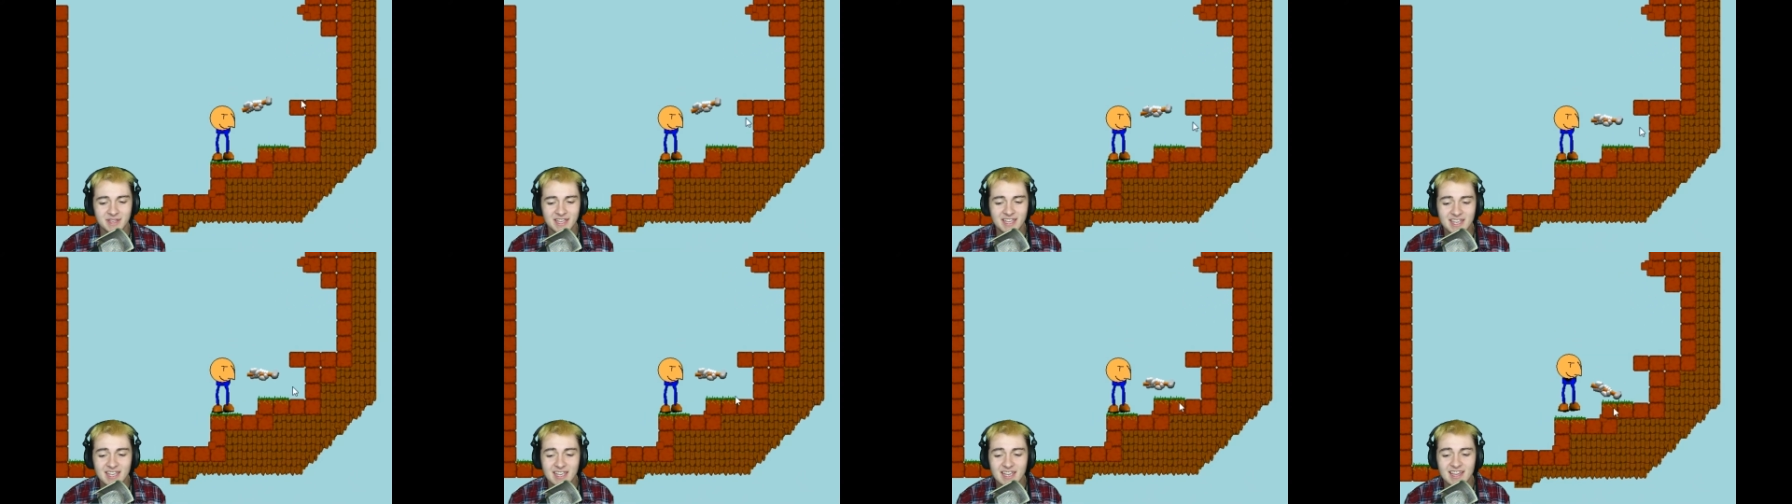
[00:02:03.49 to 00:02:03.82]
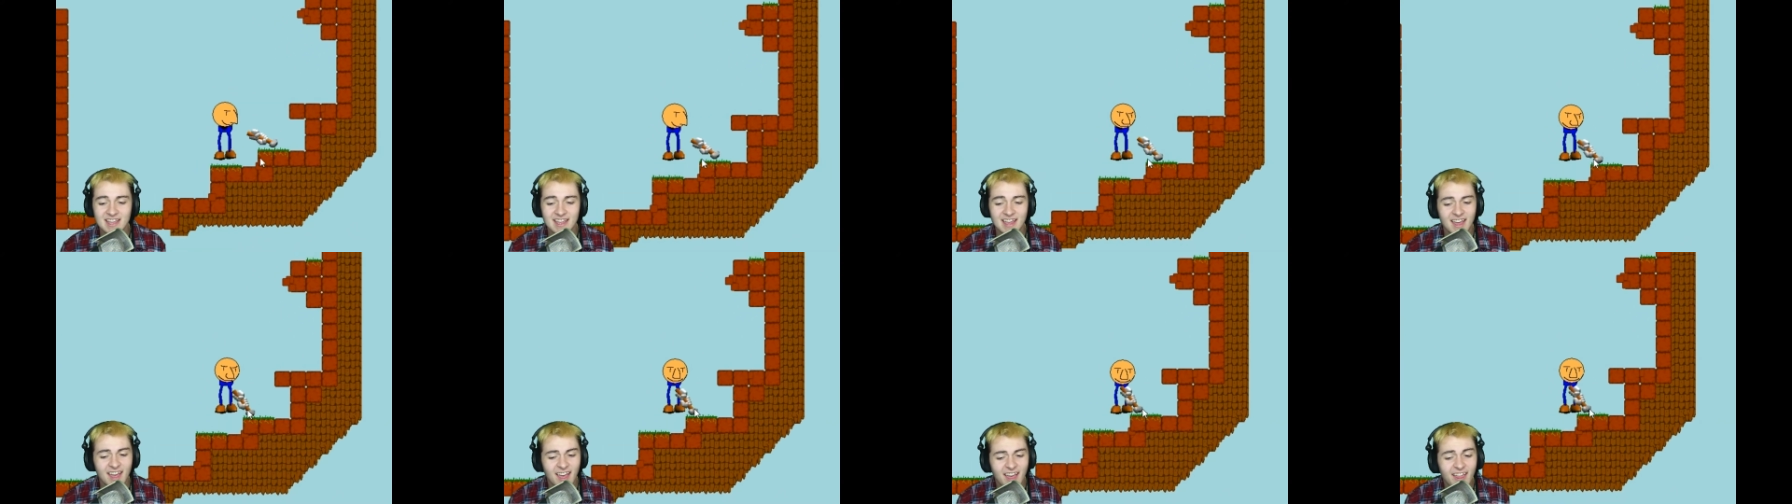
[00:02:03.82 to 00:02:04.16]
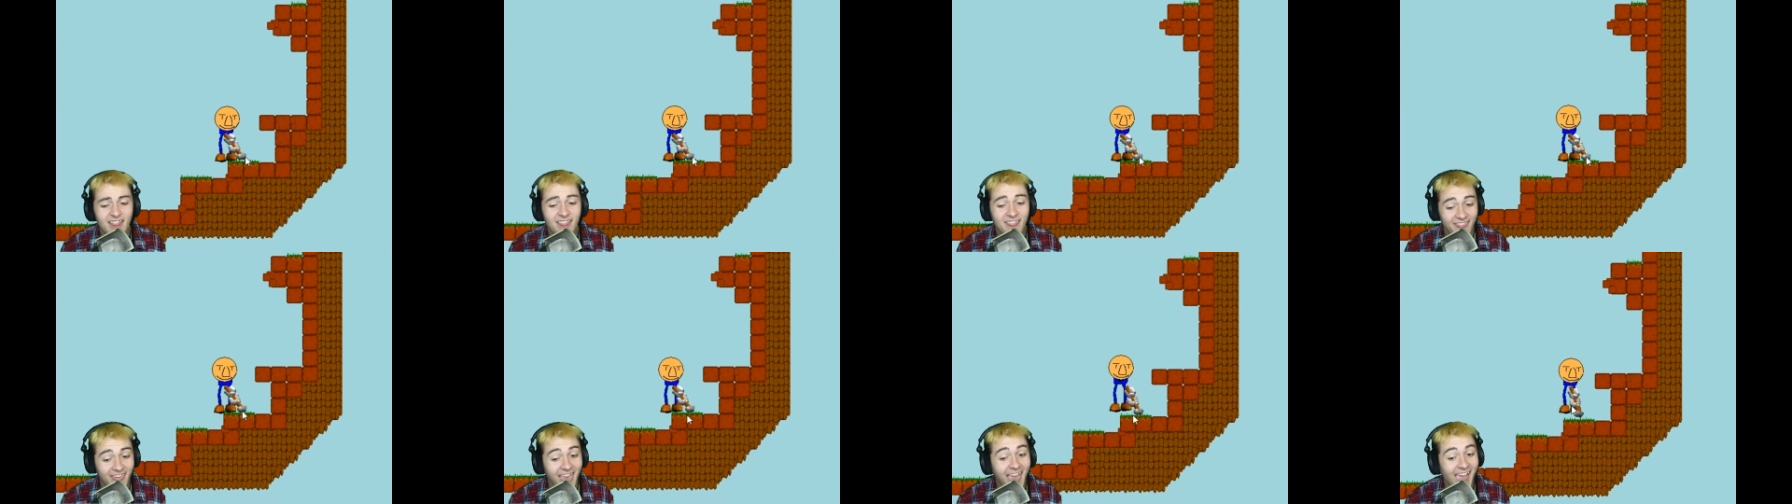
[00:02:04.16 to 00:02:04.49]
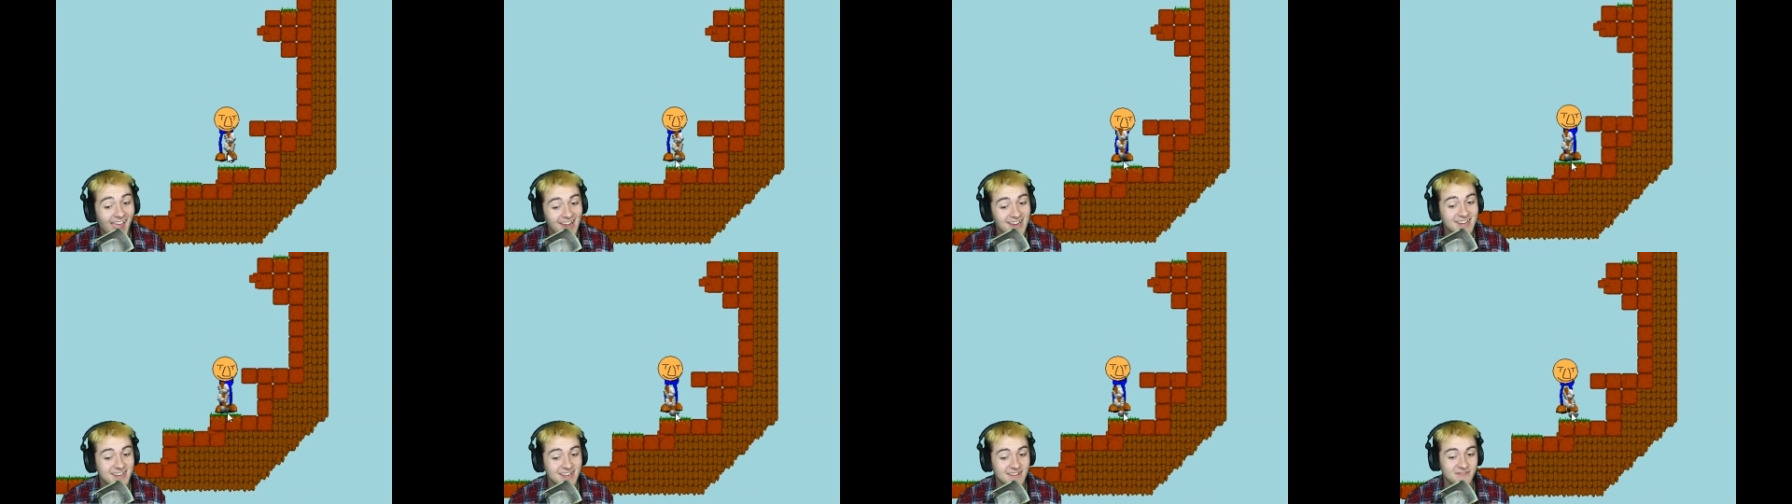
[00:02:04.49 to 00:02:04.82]
be
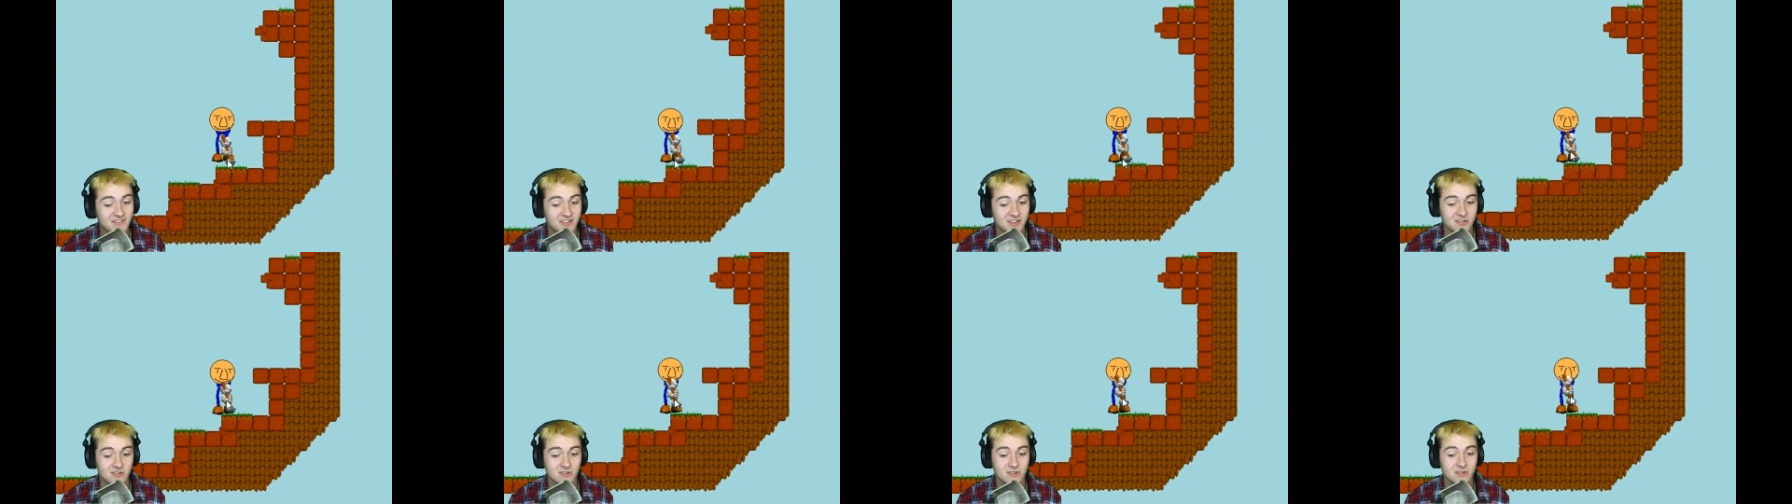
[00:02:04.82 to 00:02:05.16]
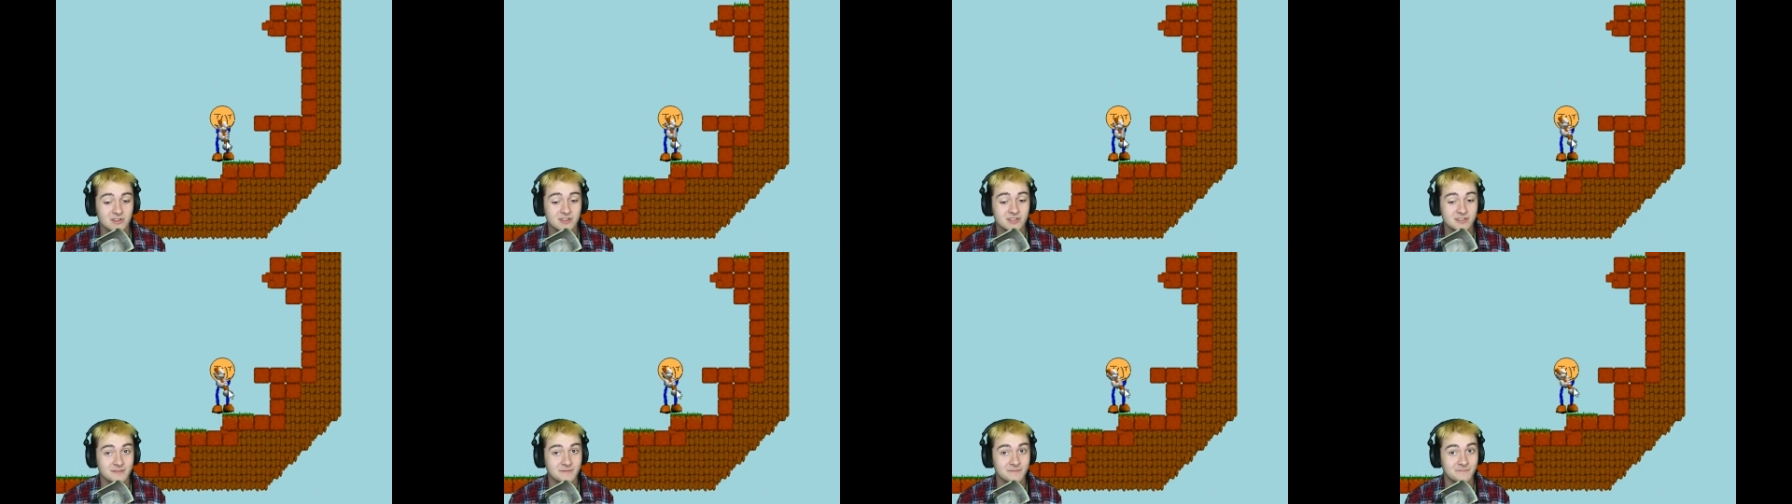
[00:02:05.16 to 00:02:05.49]
that difficult.